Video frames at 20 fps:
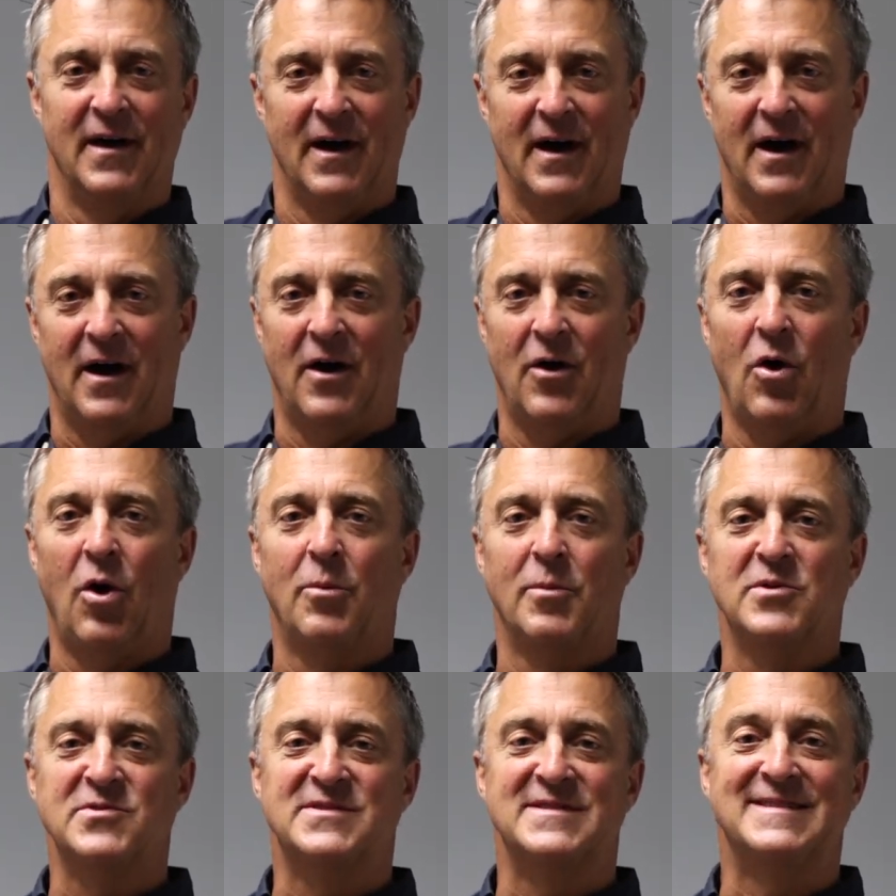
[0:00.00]

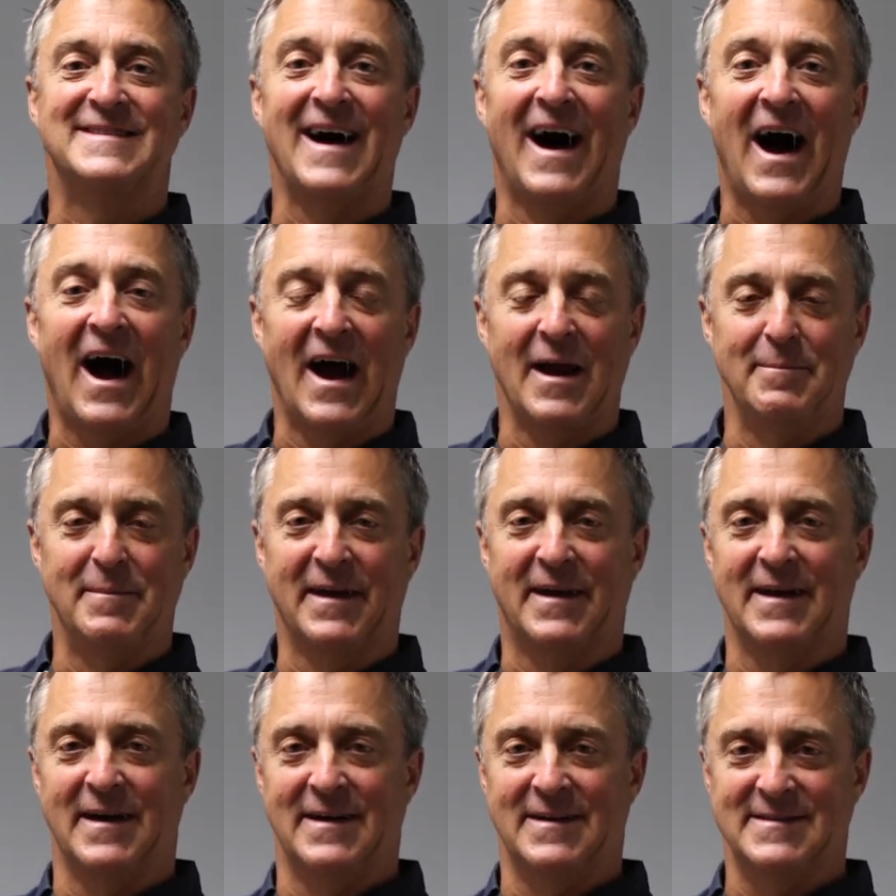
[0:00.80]
almost died
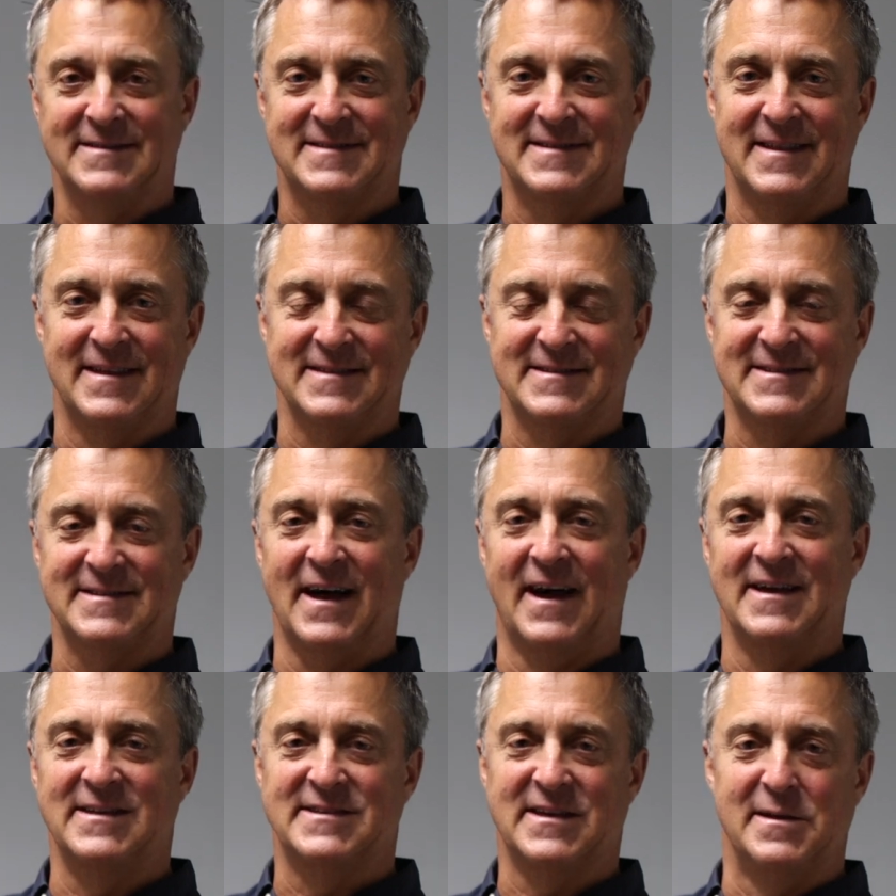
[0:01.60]
because the
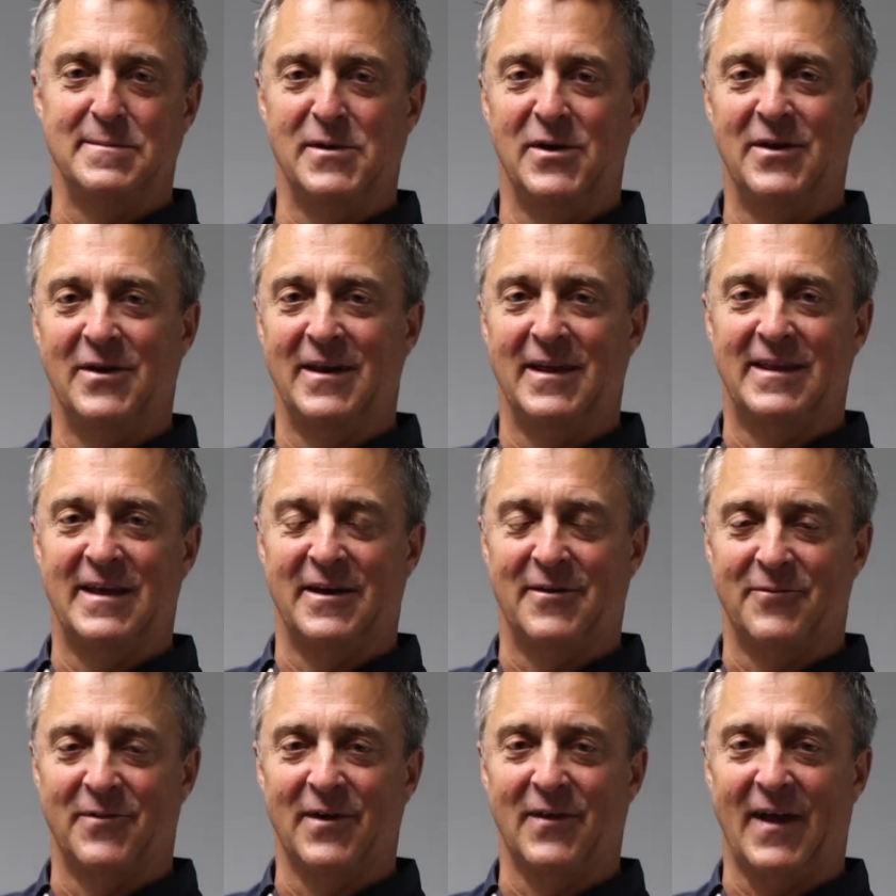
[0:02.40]
science community
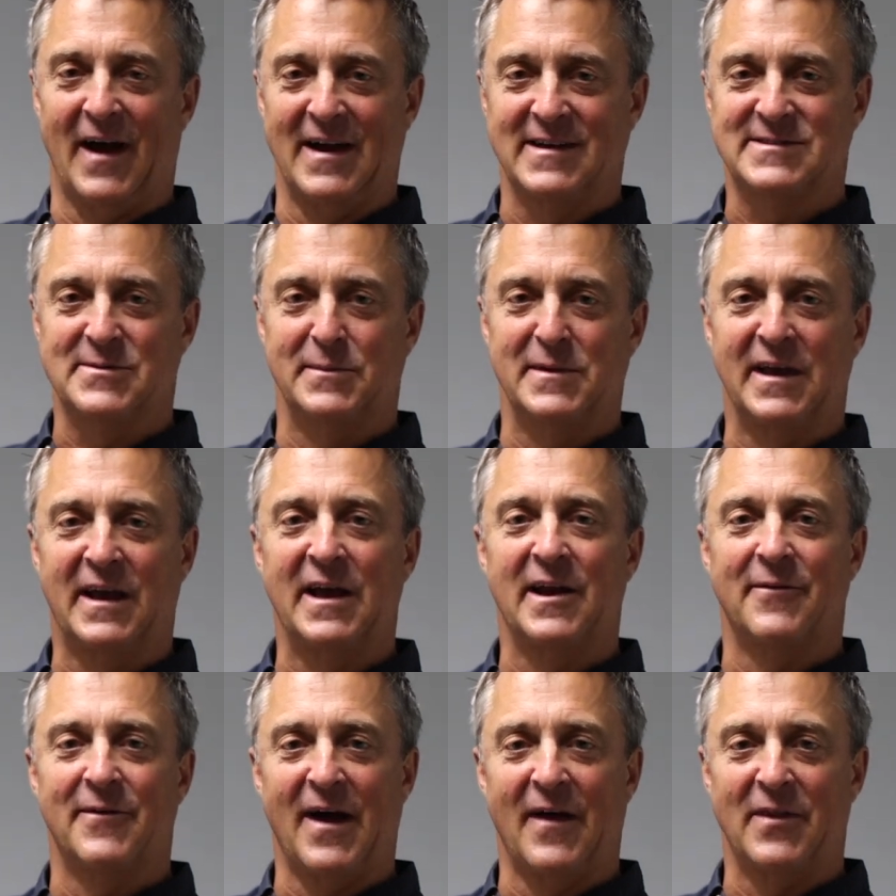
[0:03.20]
didn't realize that when you
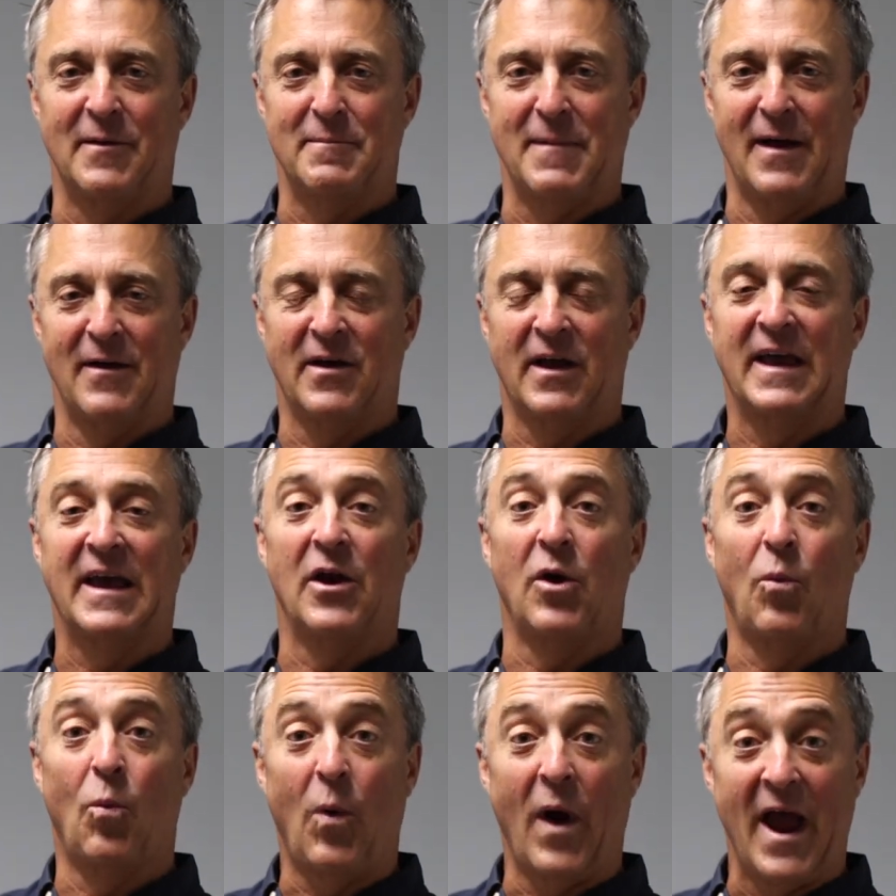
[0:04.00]
get
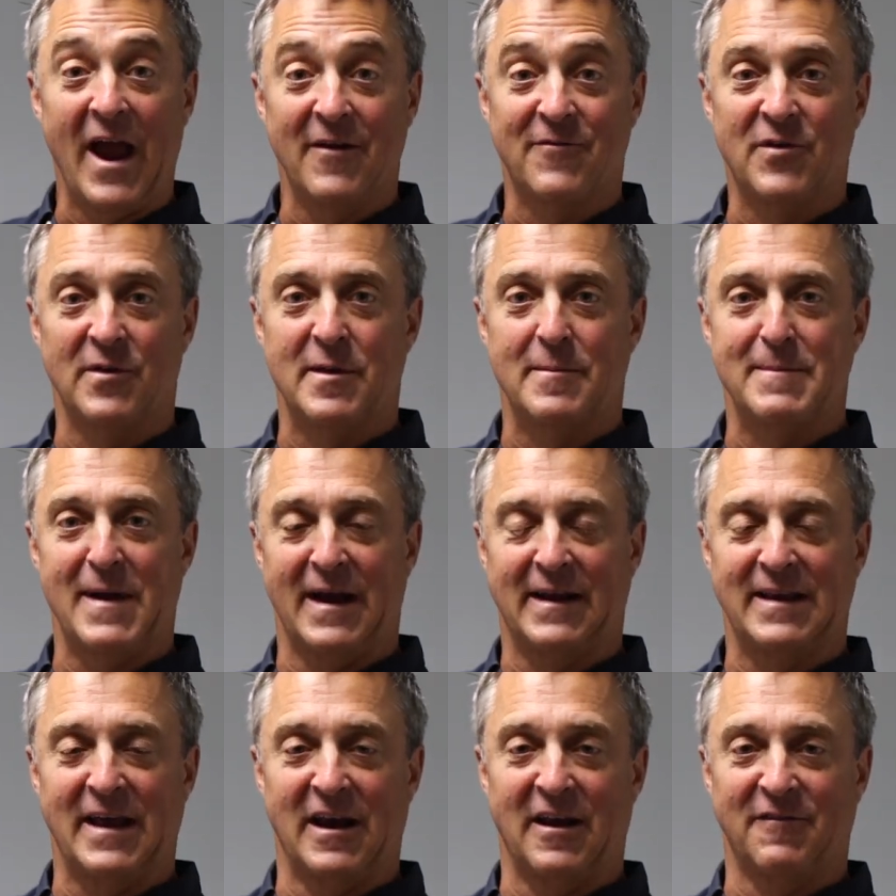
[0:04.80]
away from the
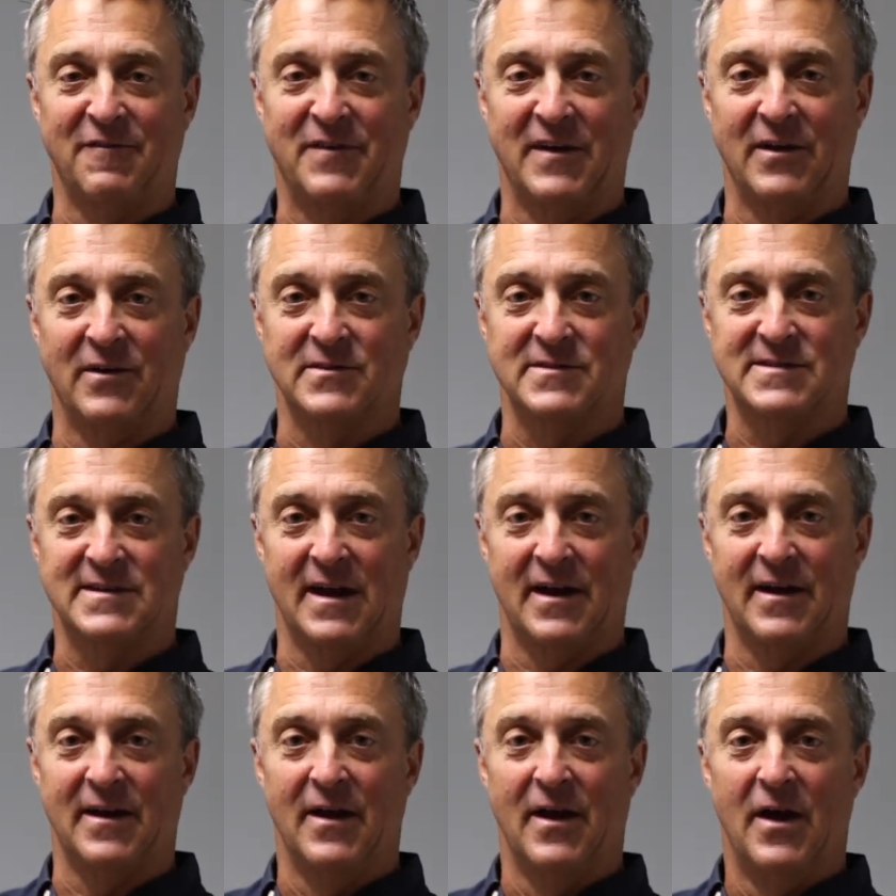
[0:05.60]
magnetic fields
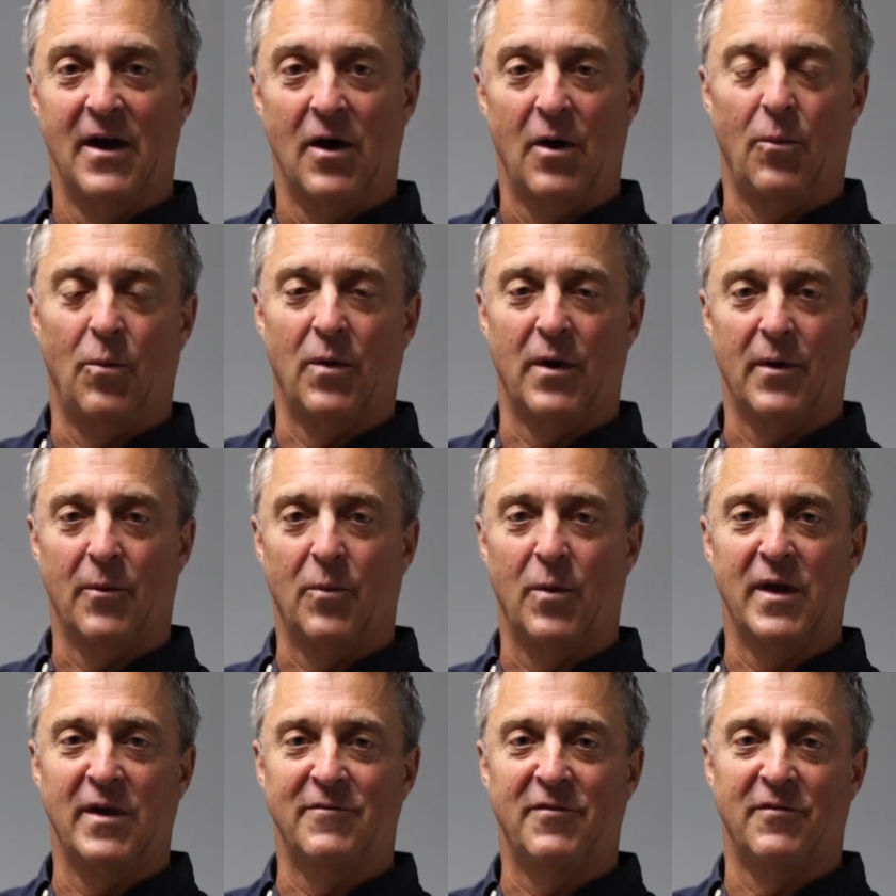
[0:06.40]
that
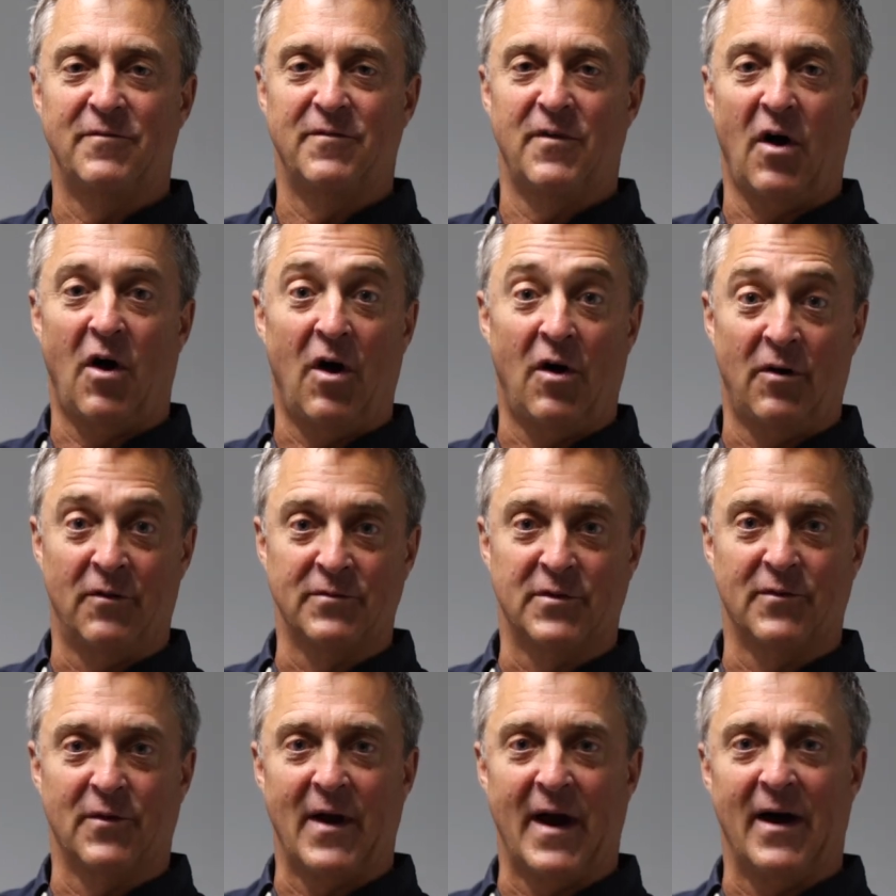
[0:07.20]
we've
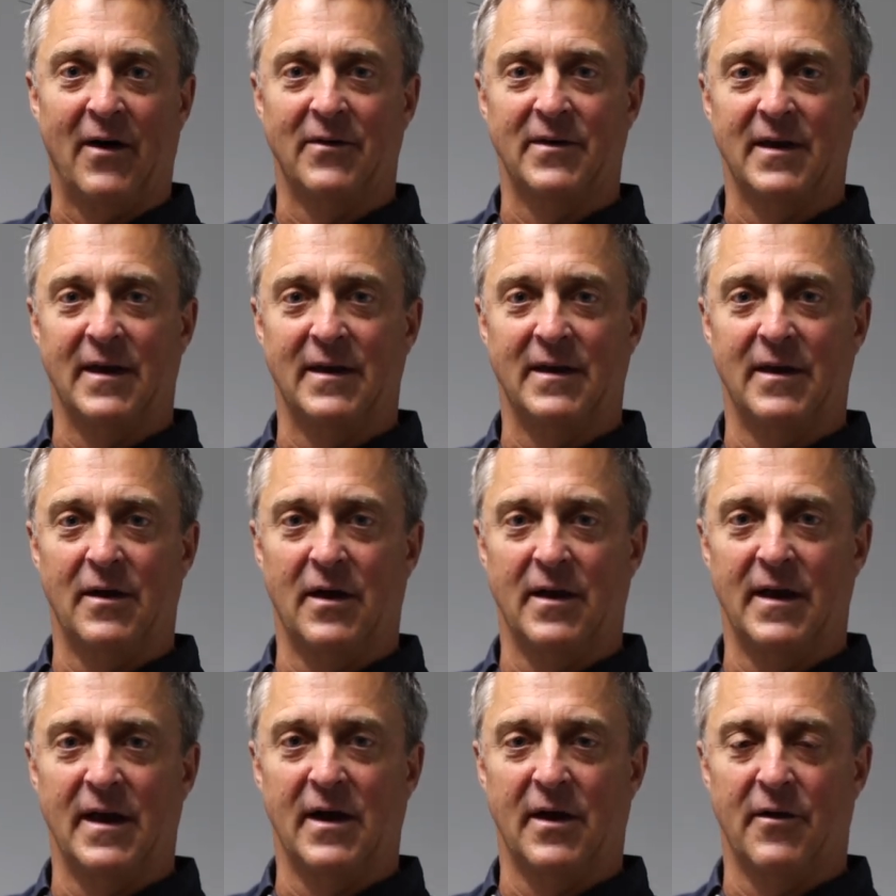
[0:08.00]
evolved around and
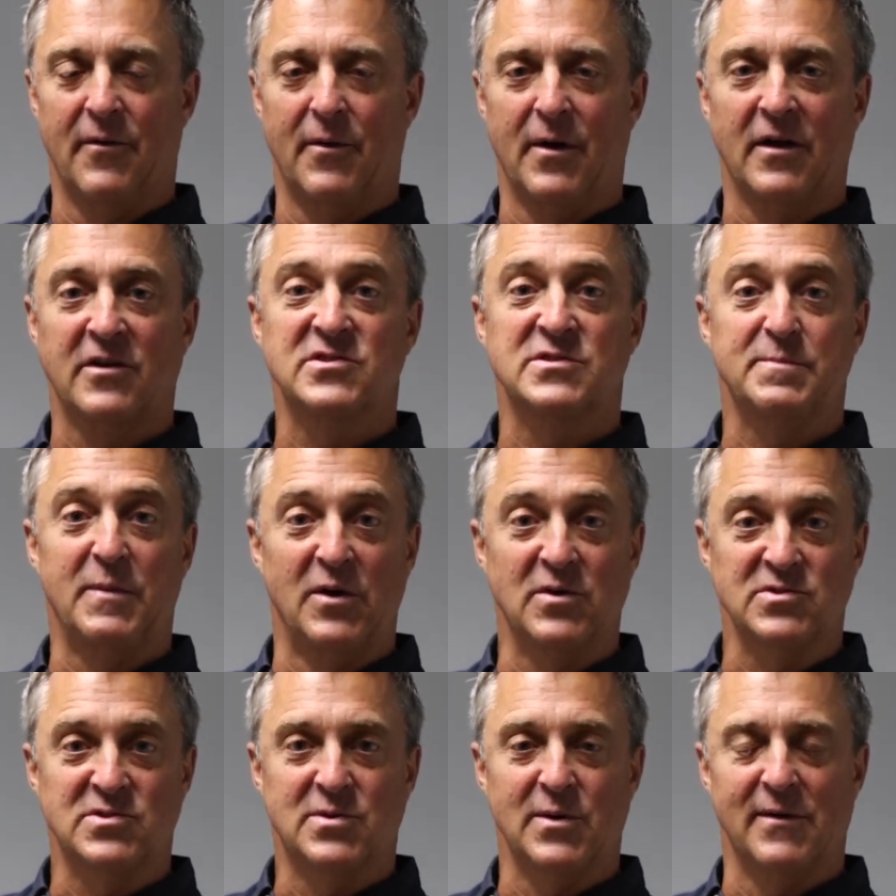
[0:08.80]
are
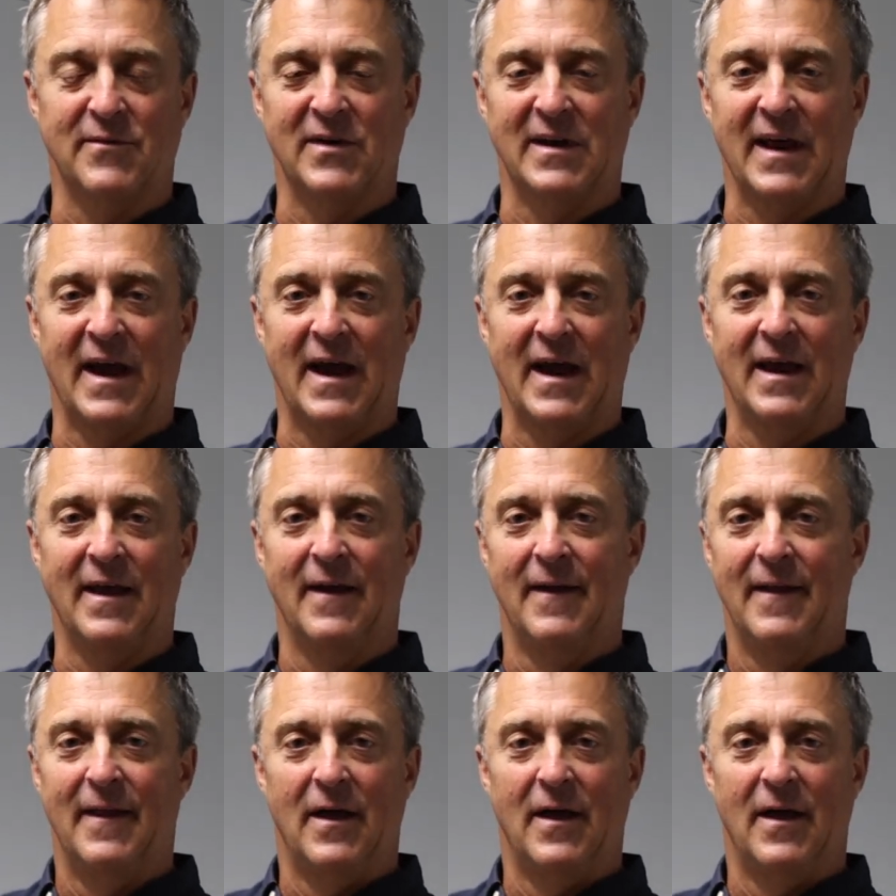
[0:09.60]
exposed to every day,